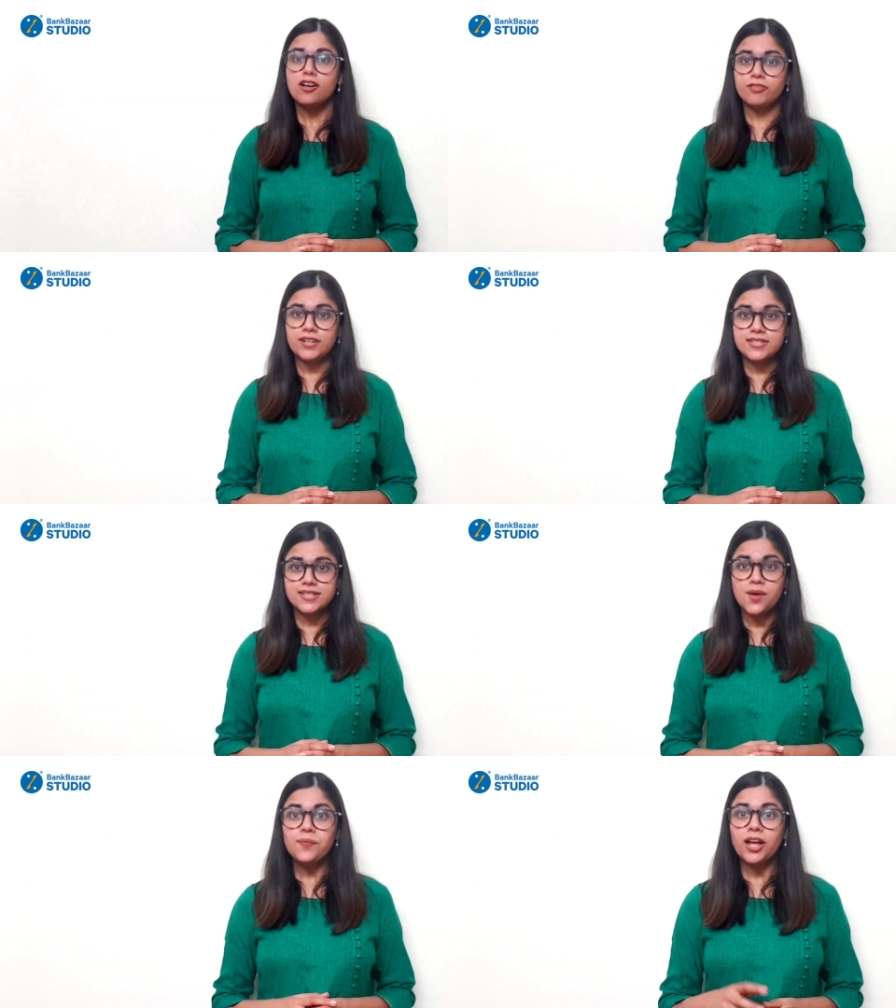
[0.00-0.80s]
First
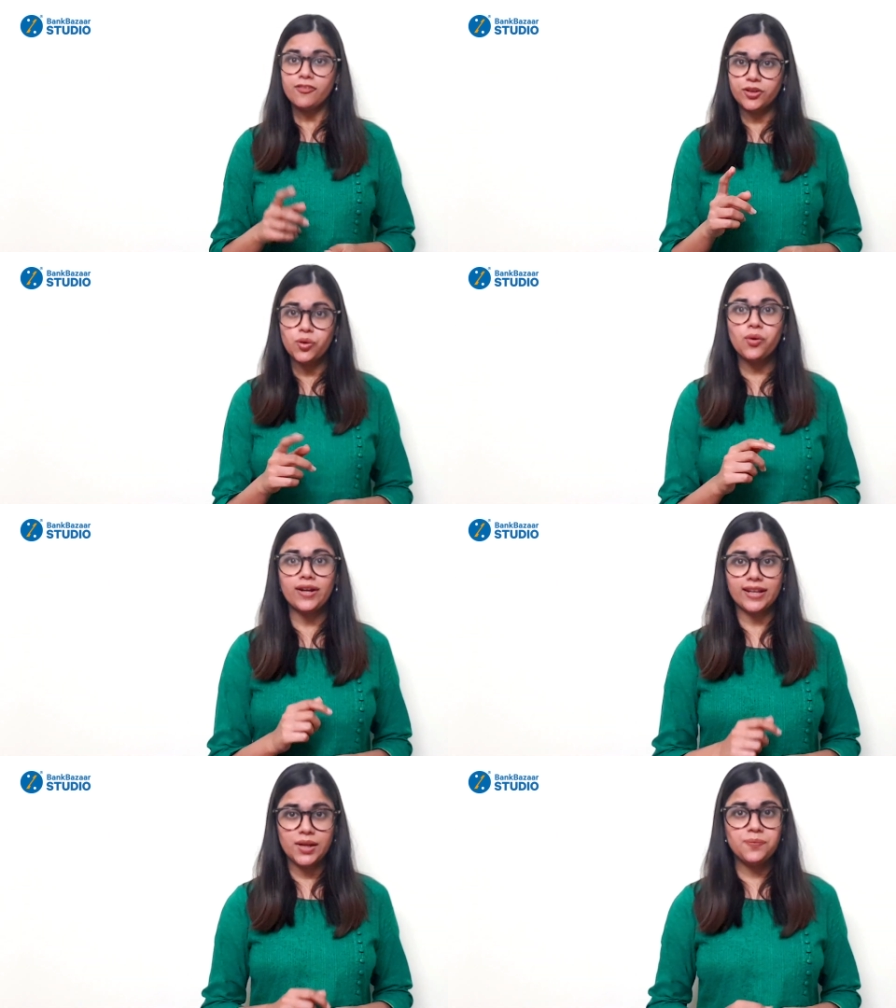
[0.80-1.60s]
up, if you are
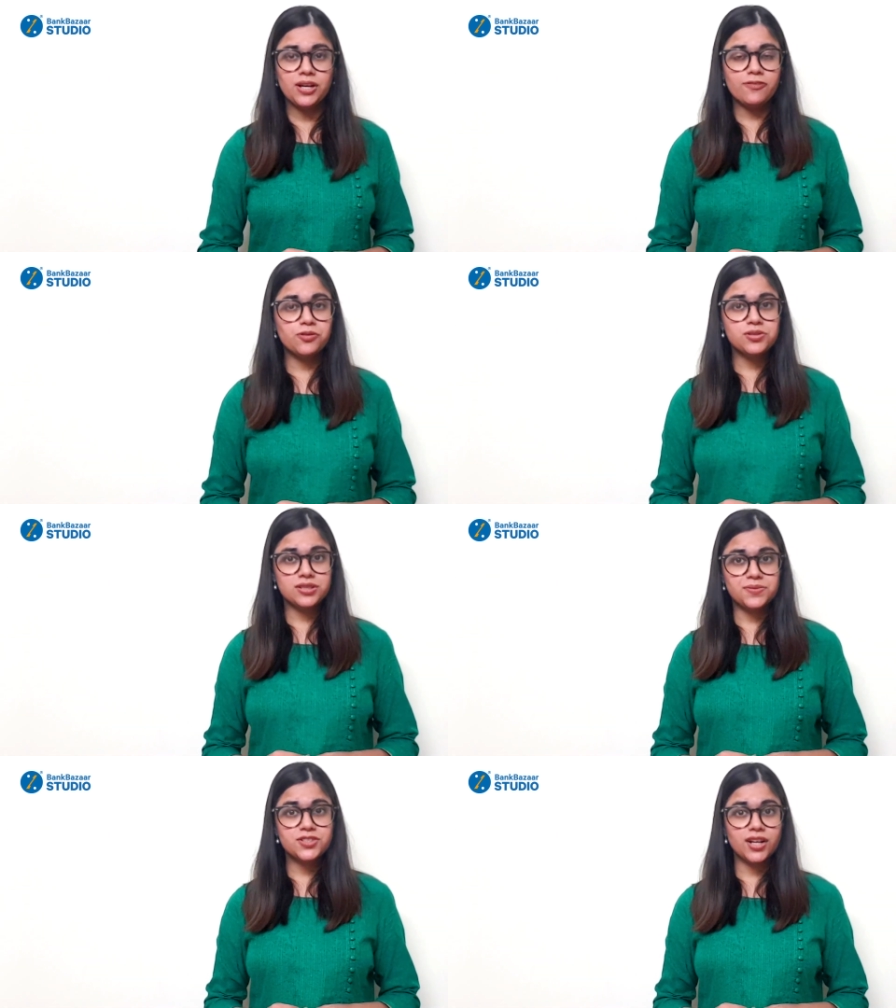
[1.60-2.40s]
an EPFO
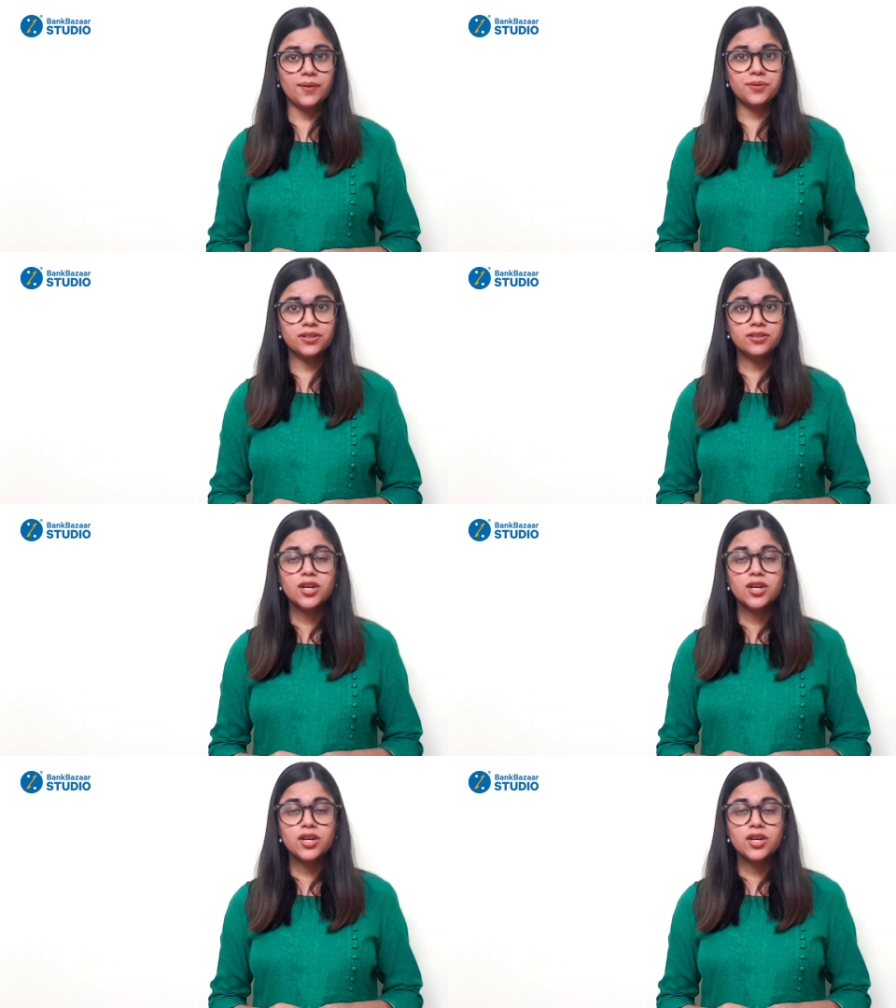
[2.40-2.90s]
subscriber,